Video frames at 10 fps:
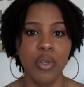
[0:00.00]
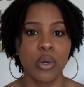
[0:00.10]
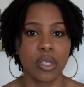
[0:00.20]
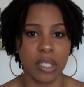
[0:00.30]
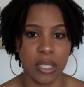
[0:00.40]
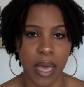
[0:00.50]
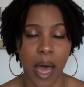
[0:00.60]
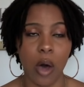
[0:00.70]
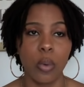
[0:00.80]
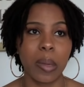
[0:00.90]
your
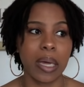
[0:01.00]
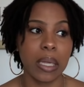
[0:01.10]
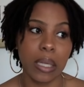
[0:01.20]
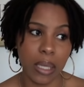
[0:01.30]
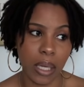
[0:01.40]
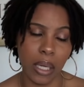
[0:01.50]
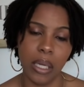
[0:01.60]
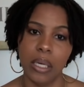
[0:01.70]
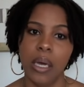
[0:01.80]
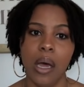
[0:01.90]
scalp clean.